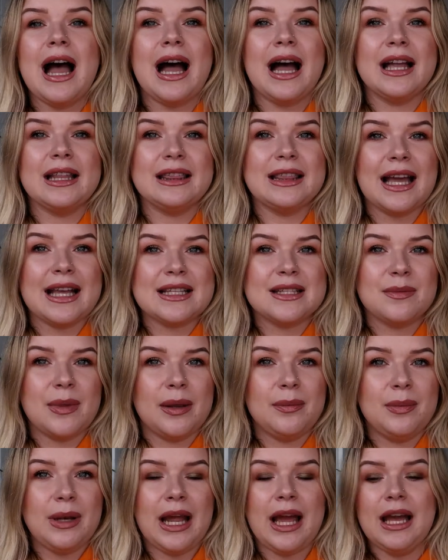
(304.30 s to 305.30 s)
That's
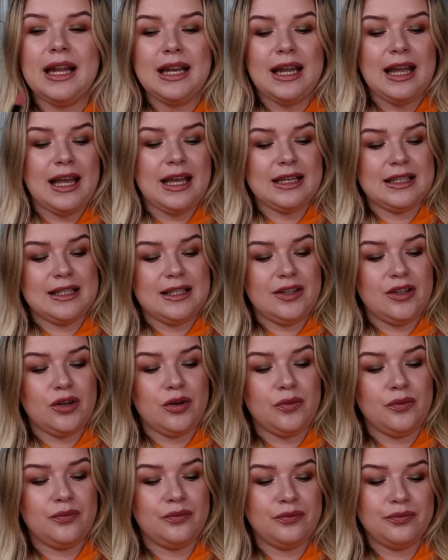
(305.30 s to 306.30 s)
my plan, and you
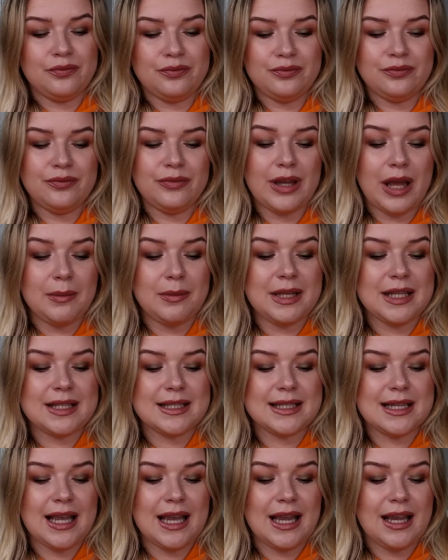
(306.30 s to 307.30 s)
know, that
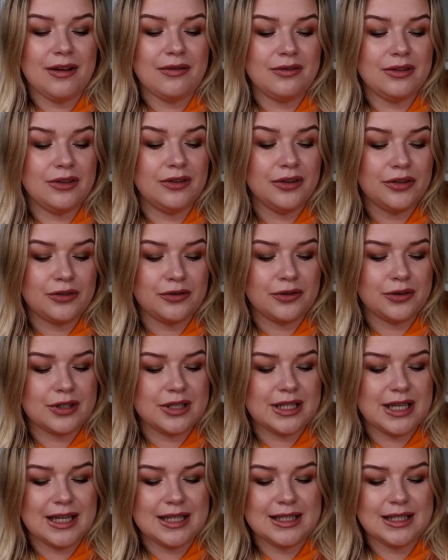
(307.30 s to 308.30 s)
means another full
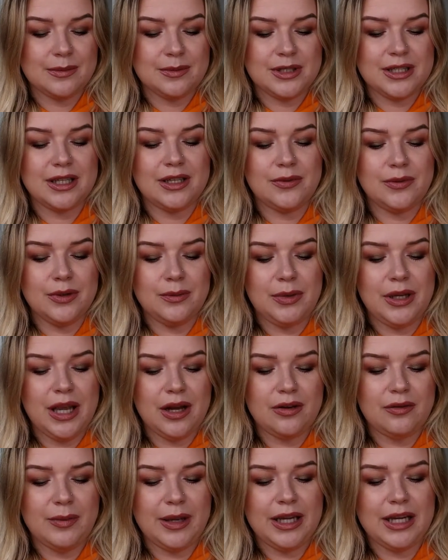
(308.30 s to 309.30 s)
size lipstick will be
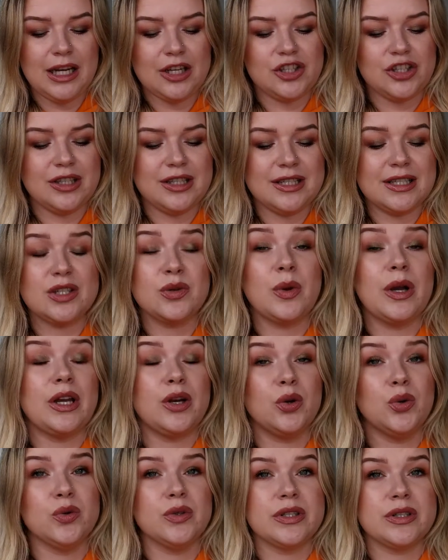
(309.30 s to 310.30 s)
out of my collection. This is
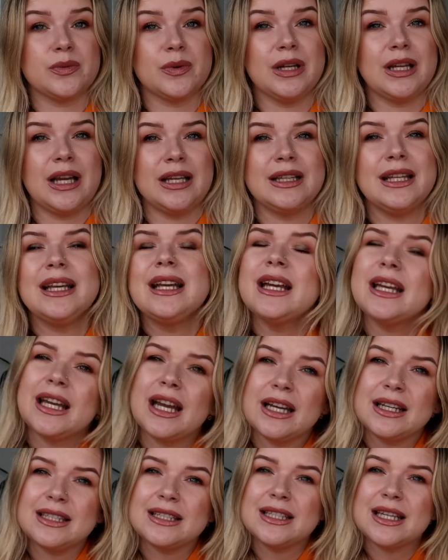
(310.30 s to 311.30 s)
quite old as well. I think I
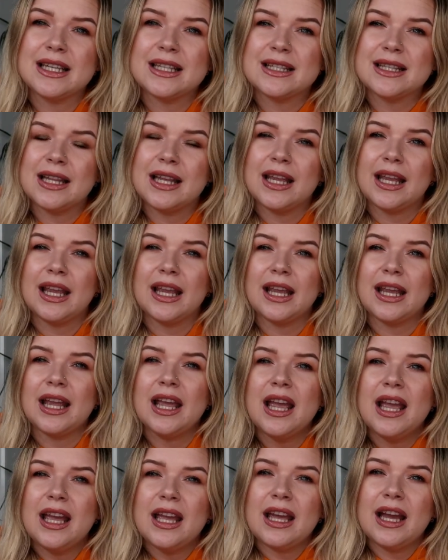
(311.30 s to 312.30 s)
got it in a
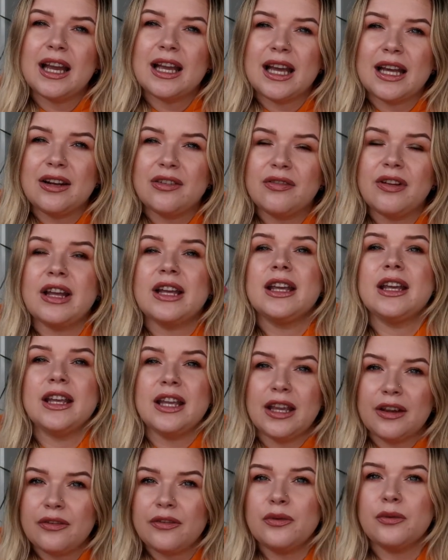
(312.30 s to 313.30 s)
kind of like a
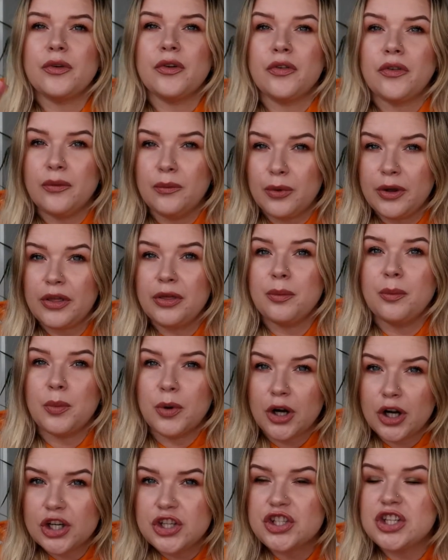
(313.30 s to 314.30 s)
gift with
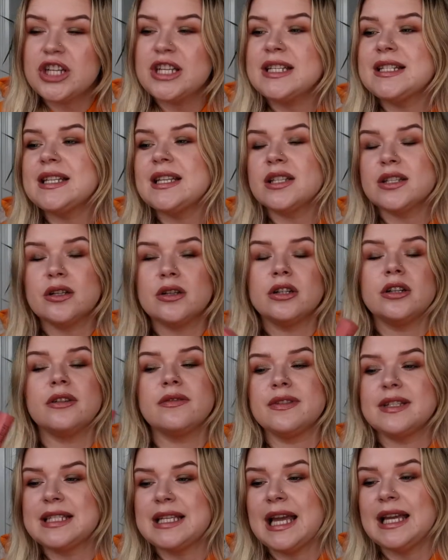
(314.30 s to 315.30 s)
purchase sort
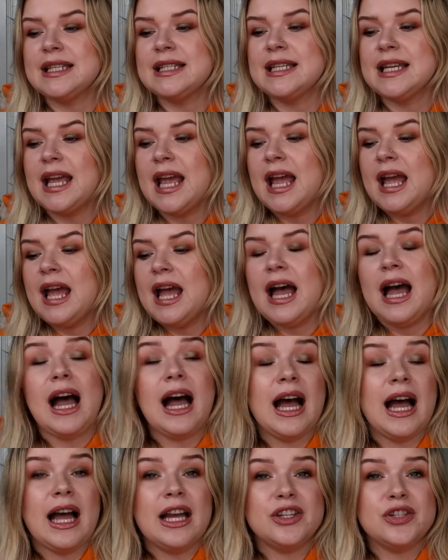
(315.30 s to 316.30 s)
of set.
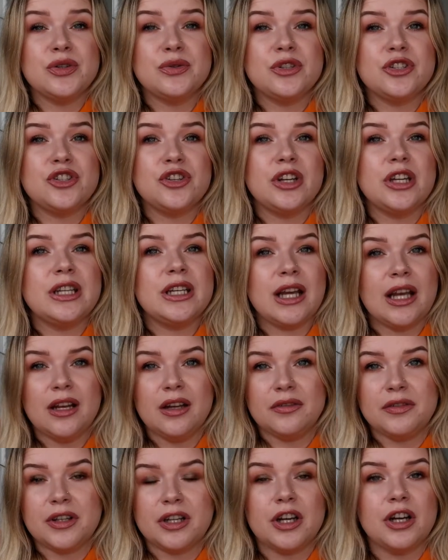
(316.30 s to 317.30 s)
I do enjoy it. I
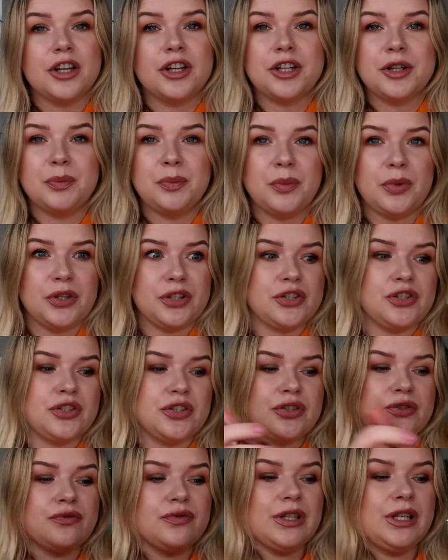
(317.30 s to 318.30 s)
love the color, but it's
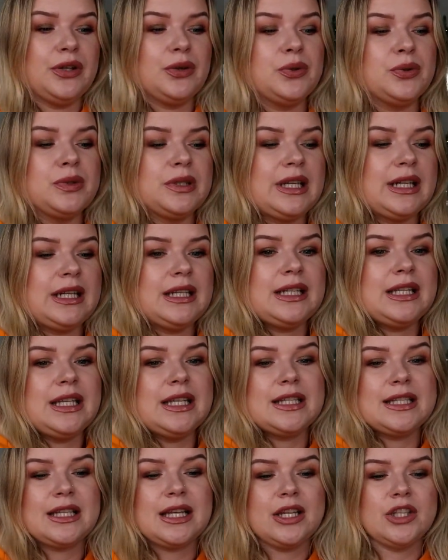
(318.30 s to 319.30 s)
just really old that it
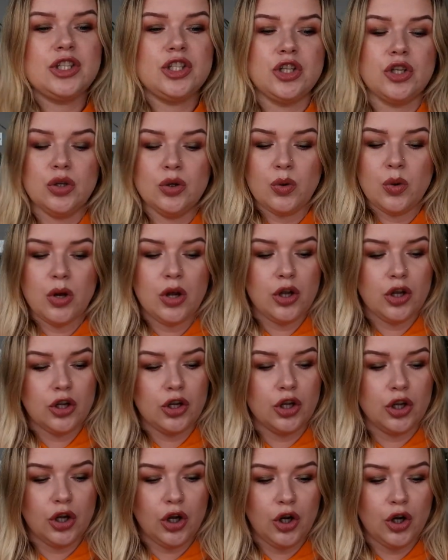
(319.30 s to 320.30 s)
needs to
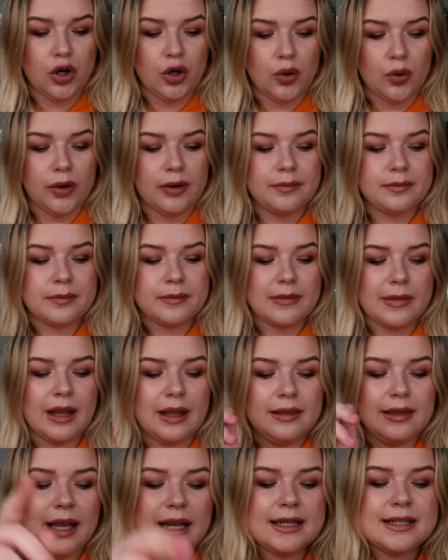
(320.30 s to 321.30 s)
go.
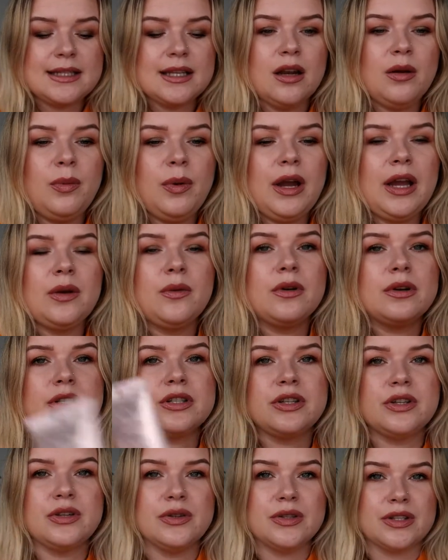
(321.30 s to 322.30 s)
Next up, I
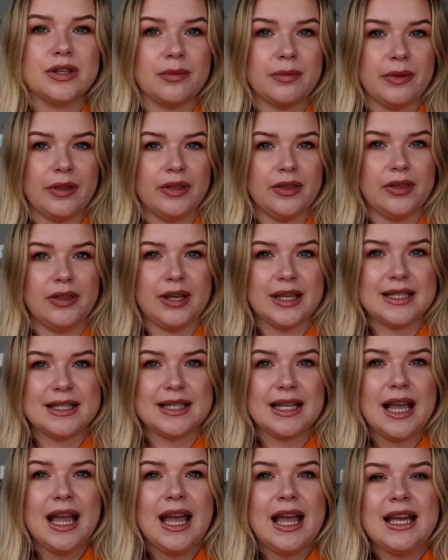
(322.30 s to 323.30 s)
want to use up
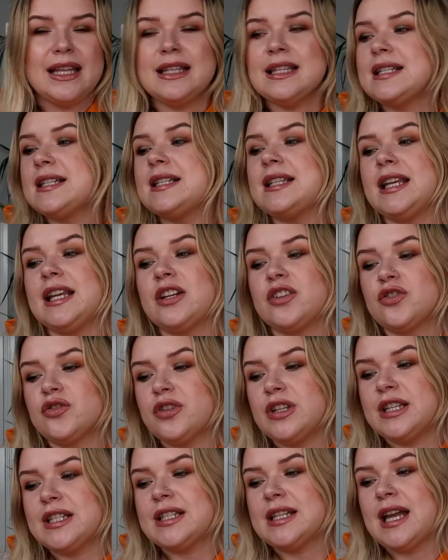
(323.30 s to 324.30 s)
this is the
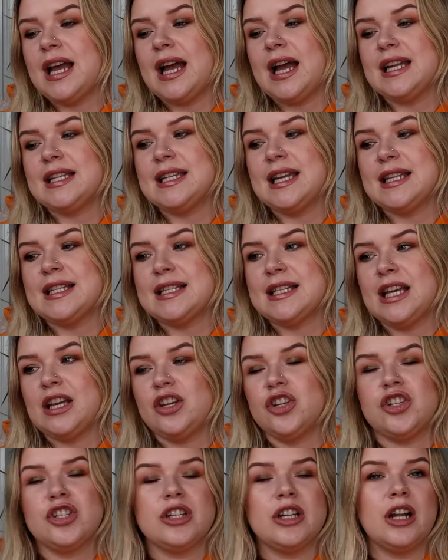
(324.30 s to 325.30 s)
Catrice
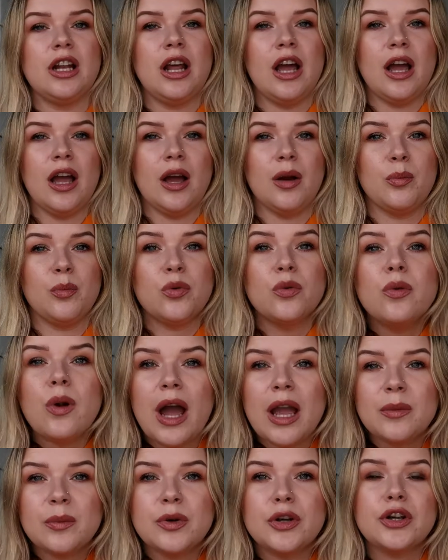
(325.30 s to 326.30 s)
Sensational
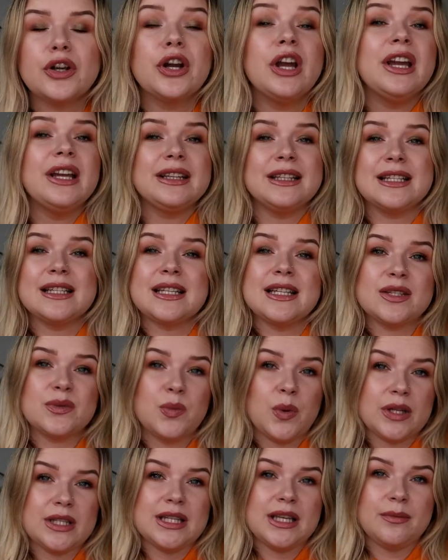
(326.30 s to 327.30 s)
Primer. This is
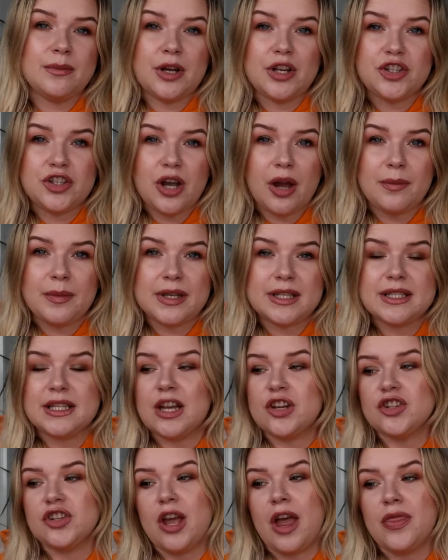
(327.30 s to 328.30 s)
what's in my shop my
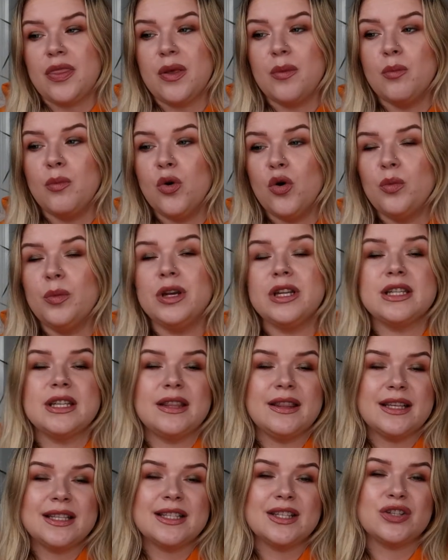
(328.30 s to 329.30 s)
stash at the
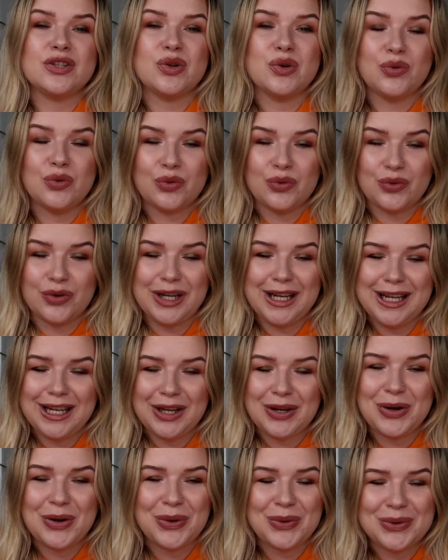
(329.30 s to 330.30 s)
moment. This is
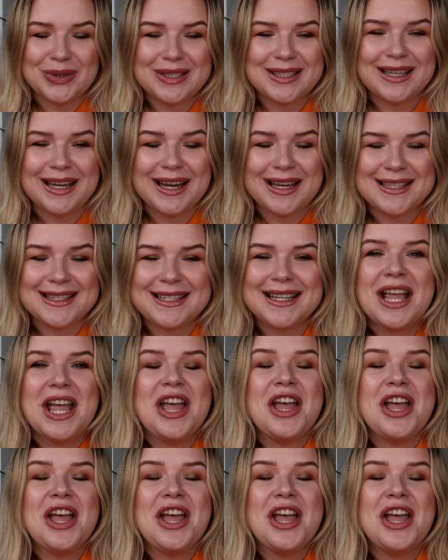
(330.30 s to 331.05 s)
really old, guys,